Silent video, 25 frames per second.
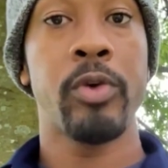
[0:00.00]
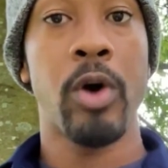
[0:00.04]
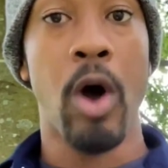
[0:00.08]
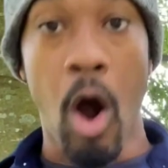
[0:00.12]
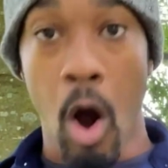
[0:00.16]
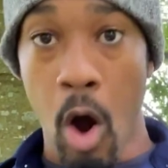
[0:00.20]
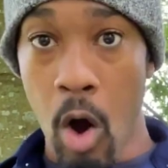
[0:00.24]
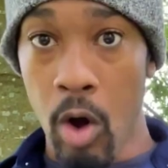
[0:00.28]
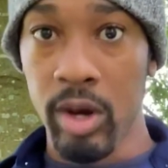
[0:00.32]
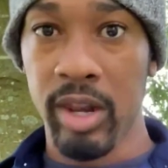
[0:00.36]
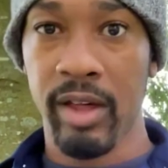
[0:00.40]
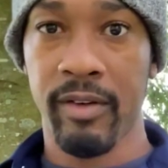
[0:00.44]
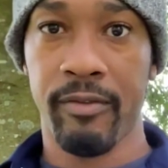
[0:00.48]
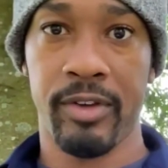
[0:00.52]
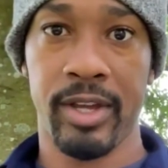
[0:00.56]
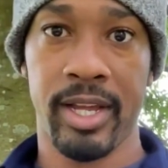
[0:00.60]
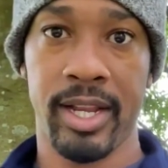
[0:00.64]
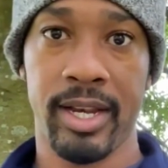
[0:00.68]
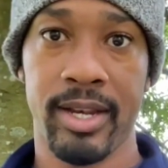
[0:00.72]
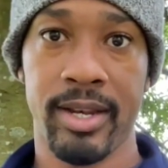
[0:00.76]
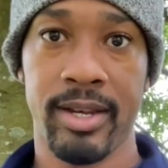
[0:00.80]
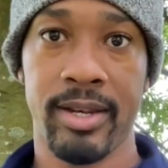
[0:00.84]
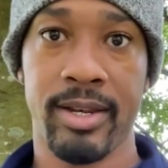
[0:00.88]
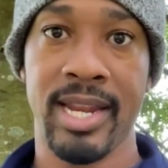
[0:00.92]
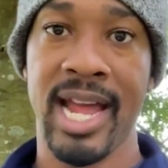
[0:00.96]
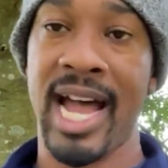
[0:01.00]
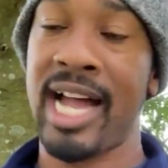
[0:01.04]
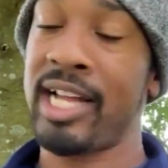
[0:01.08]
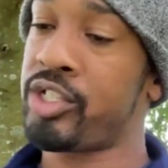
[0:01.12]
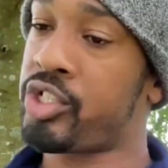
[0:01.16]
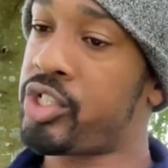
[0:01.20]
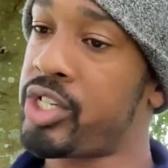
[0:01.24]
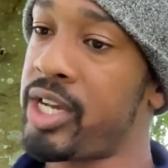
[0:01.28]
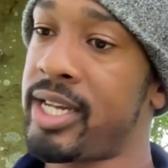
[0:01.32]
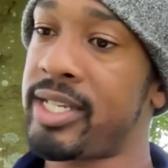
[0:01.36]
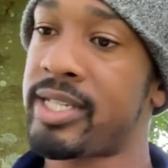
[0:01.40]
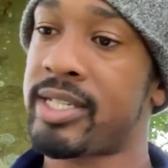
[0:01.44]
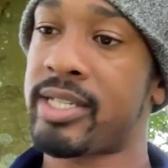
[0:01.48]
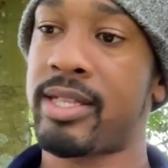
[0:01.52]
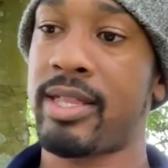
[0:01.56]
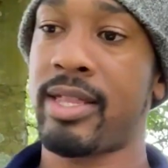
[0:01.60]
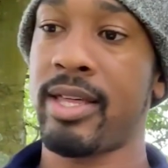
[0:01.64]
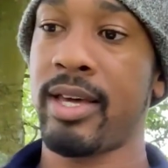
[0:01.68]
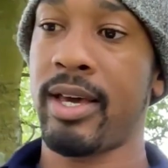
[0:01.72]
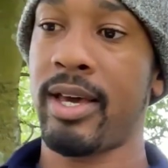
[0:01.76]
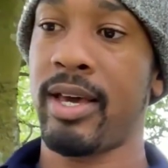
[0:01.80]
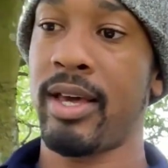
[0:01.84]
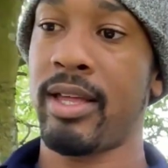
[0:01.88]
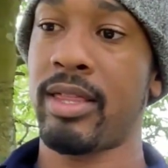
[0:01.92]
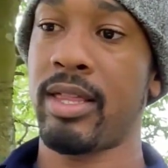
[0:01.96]
All of it, not just
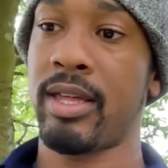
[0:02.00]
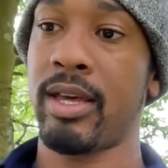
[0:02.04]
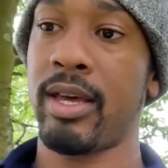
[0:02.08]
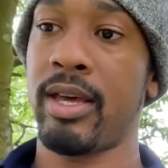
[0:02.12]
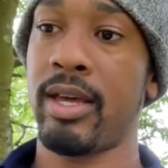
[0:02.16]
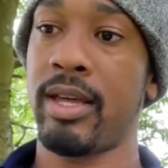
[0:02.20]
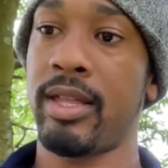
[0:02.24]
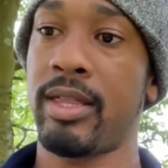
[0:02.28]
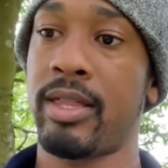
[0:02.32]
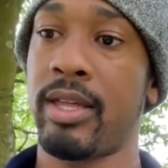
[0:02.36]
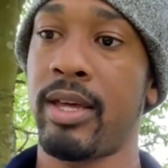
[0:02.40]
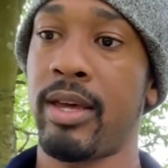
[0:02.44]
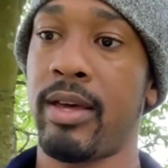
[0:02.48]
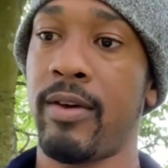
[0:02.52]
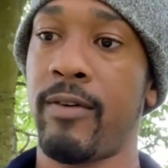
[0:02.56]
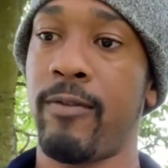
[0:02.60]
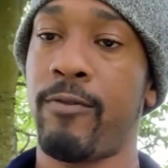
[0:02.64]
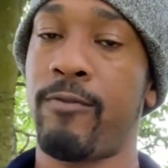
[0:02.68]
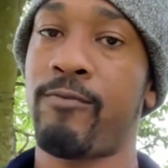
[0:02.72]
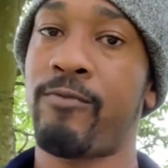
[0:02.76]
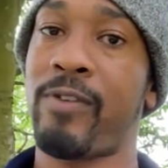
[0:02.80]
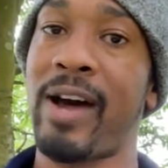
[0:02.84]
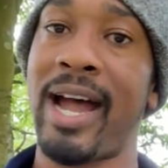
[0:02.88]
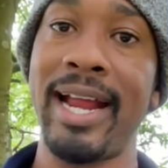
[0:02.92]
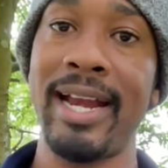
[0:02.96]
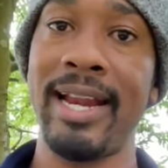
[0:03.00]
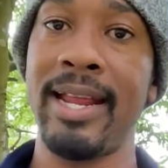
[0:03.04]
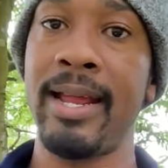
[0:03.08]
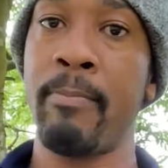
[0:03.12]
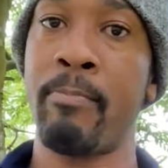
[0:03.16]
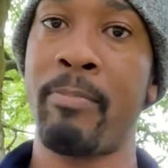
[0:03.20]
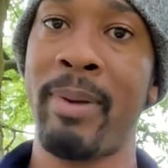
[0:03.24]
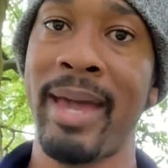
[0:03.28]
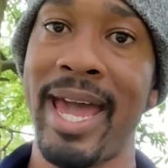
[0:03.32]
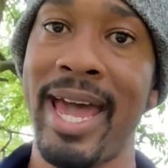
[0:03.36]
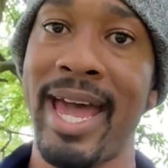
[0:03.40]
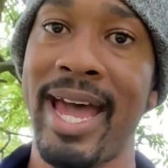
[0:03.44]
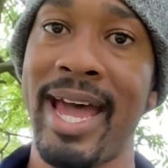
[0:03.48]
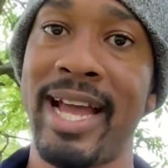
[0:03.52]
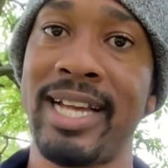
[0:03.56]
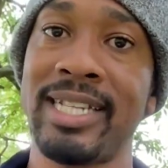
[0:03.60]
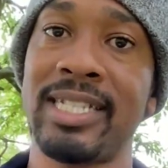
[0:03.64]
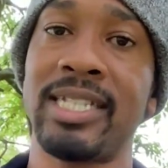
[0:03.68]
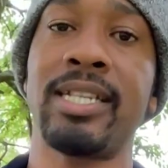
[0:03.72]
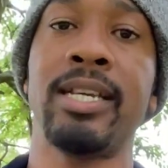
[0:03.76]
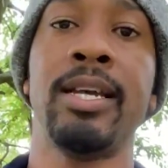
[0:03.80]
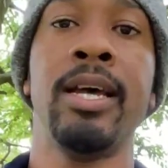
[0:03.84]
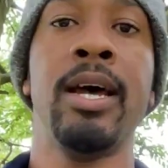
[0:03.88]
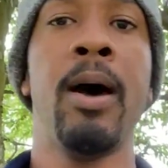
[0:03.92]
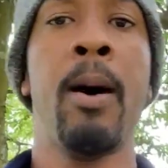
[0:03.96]
the, the, the fighting
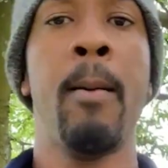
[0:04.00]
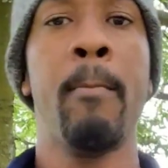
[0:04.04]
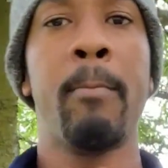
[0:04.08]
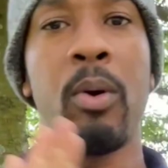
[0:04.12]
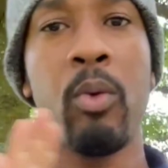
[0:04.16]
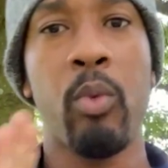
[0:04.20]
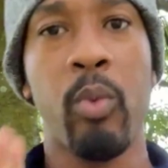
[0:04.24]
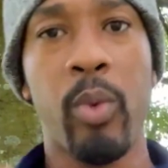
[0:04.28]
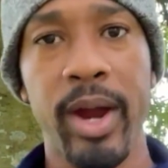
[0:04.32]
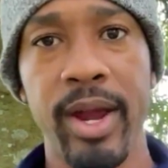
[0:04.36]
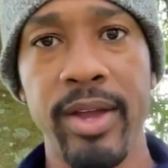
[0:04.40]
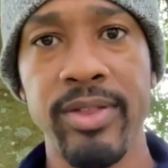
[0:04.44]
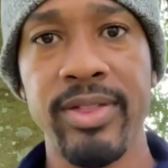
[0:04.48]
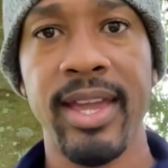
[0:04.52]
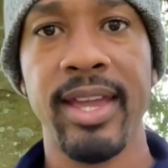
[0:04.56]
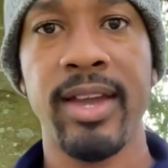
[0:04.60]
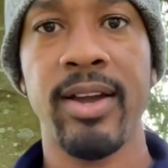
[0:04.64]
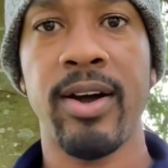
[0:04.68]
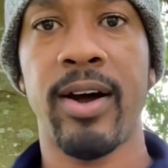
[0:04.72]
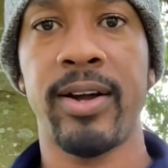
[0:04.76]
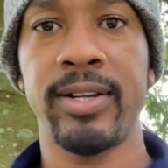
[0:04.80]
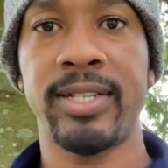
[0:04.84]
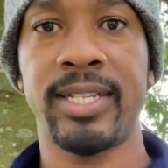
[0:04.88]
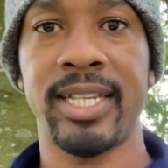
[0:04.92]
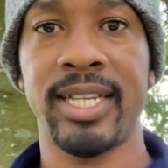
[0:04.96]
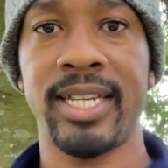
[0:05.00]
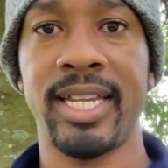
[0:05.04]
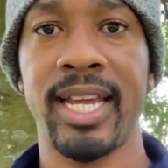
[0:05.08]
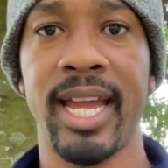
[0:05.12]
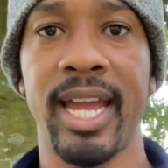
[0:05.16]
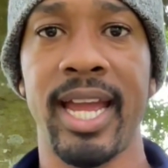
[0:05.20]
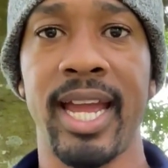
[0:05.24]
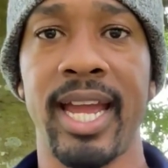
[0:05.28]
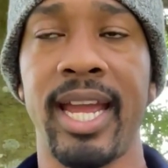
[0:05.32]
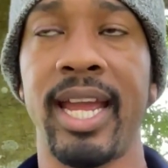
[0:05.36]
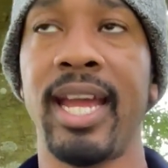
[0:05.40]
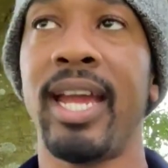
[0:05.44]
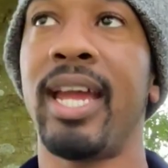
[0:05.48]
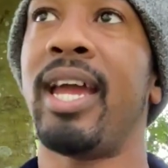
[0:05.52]
past, but where they are today